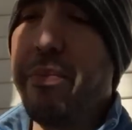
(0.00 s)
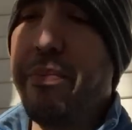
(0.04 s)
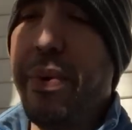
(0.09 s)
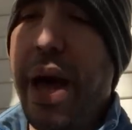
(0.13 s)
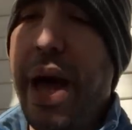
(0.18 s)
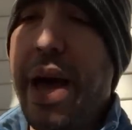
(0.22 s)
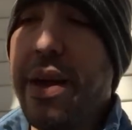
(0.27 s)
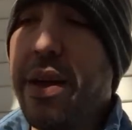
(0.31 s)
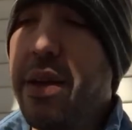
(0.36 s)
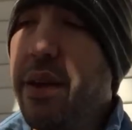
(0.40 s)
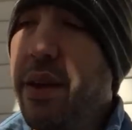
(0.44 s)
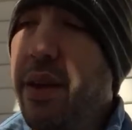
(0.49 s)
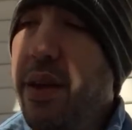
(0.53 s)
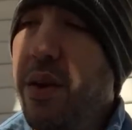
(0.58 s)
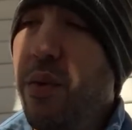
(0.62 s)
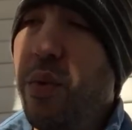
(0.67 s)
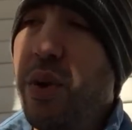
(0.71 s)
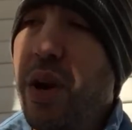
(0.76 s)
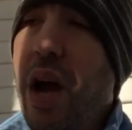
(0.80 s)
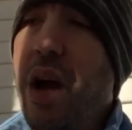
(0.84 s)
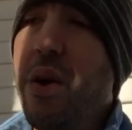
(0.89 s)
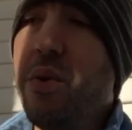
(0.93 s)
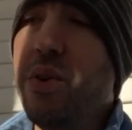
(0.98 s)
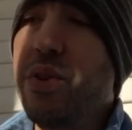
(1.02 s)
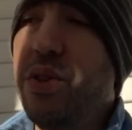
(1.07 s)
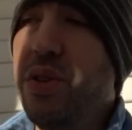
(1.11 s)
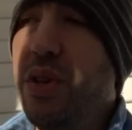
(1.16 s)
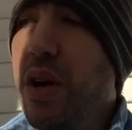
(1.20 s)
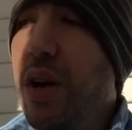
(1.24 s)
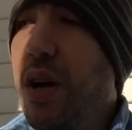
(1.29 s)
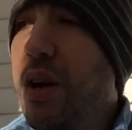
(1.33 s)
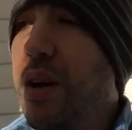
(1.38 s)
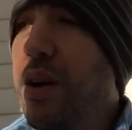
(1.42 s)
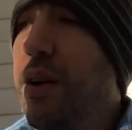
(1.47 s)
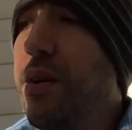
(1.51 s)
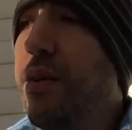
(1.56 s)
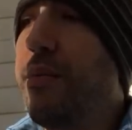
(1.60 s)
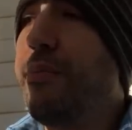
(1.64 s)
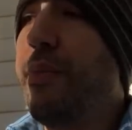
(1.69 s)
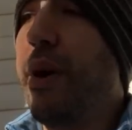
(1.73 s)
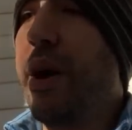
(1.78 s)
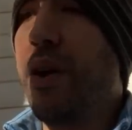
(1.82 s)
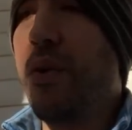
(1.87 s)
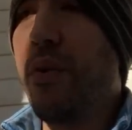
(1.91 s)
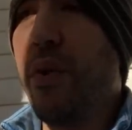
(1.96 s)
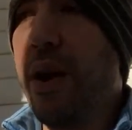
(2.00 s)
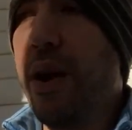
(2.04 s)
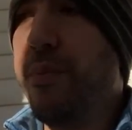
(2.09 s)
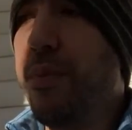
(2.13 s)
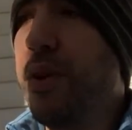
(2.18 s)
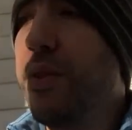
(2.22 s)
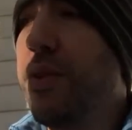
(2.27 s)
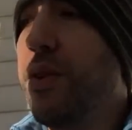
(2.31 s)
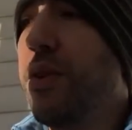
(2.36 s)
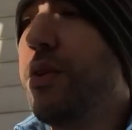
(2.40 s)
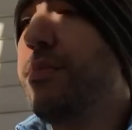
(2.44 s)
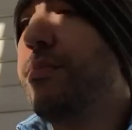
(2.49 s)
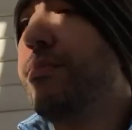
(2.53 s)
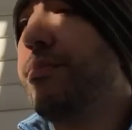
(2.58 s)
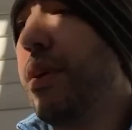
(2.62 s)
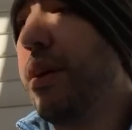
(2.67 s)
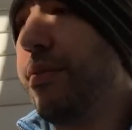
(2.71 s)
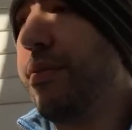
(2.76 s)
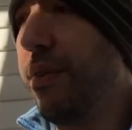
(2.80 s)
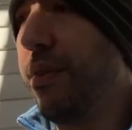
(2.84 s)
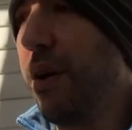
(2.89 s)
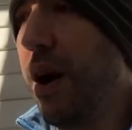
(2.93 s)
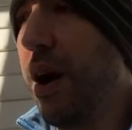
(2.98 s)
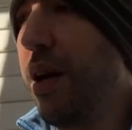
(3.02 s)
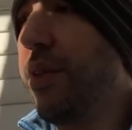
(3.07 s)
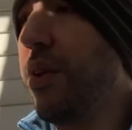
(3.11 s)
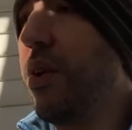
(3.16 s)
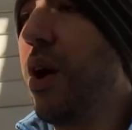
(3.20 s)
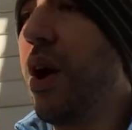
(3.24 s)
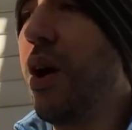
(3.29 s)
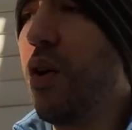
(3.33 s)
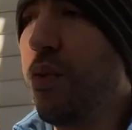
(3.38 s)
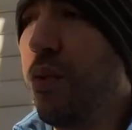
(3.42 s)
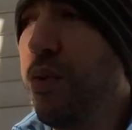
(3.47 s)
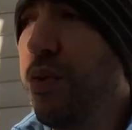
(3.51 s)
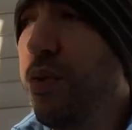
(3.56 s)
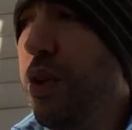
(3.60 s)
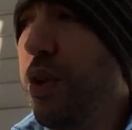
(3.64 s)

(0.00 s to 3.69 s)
when I was young, my grandmother, my father,